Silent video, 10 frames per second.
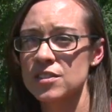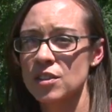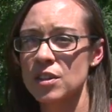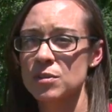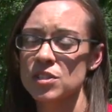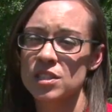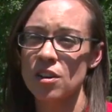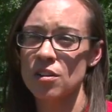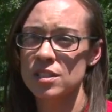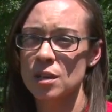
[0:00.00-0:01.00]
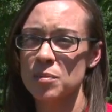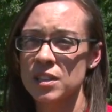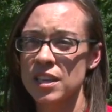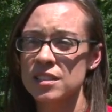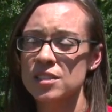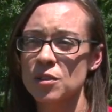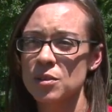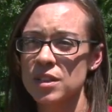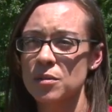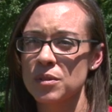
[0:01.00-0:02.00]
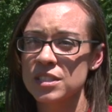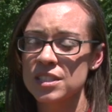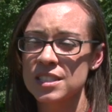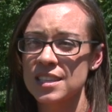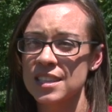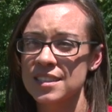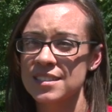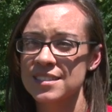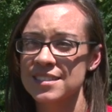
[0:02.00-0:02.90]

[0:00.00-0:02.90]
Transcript: So they would just call us up and let us know what they were interested in.